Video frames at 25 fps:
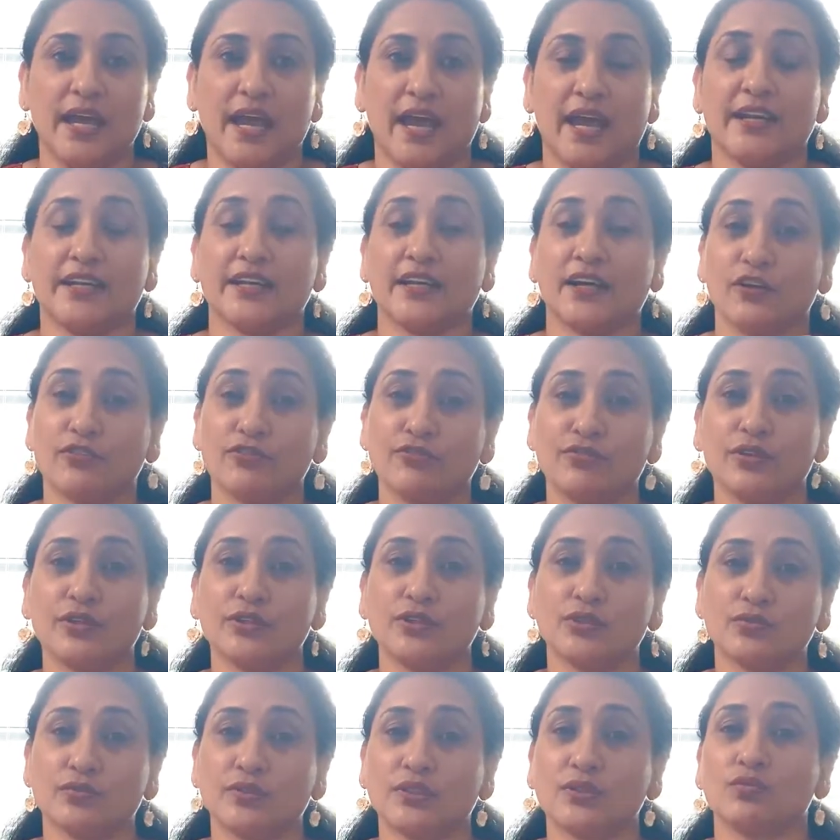and
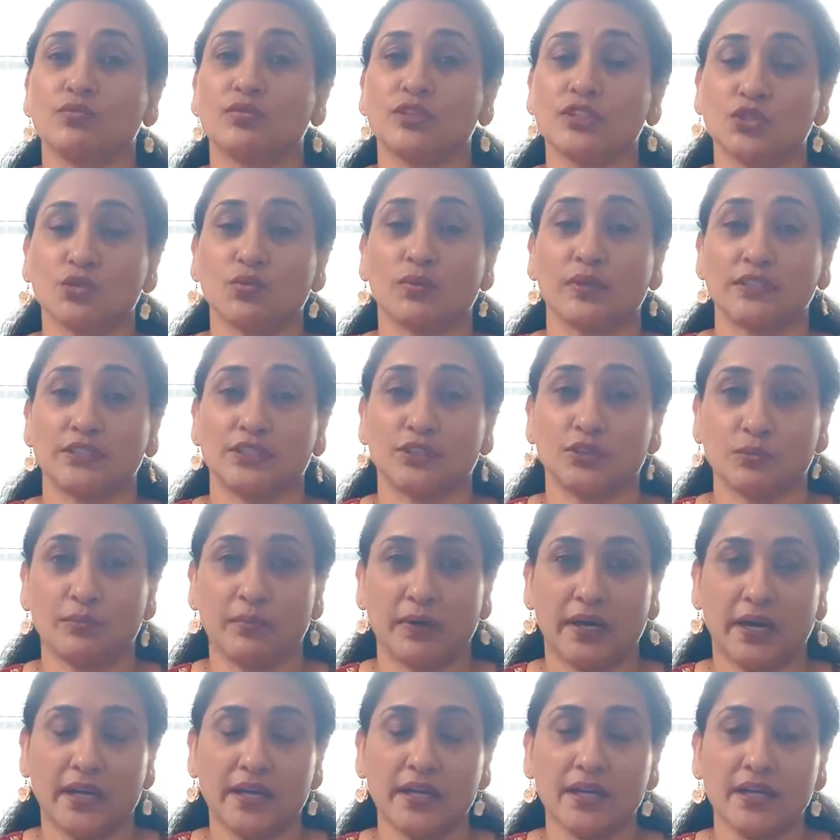confused with which one to
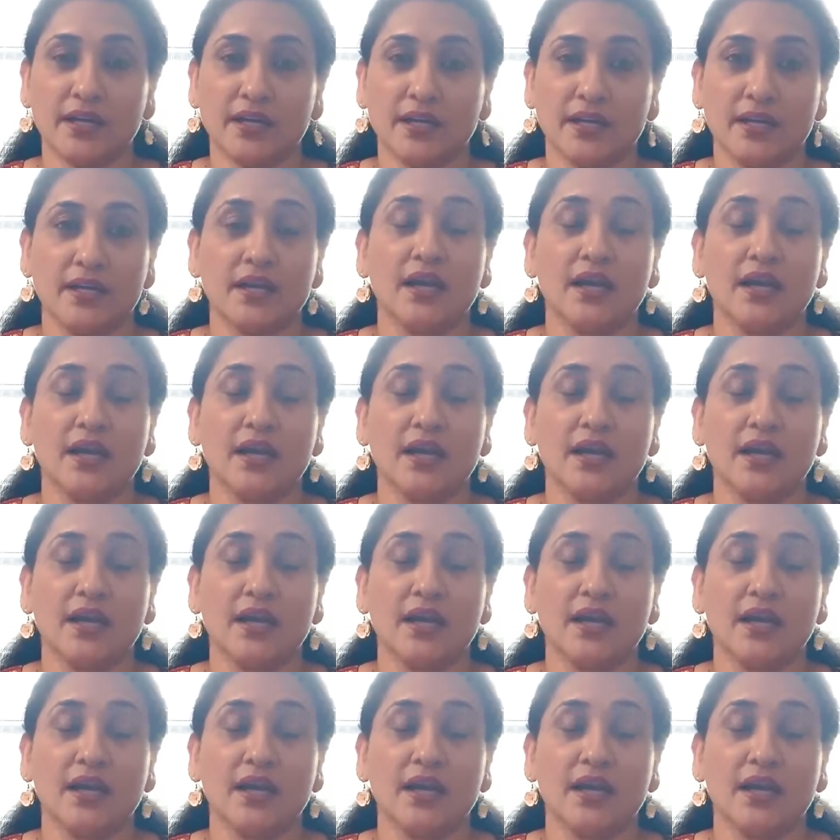buy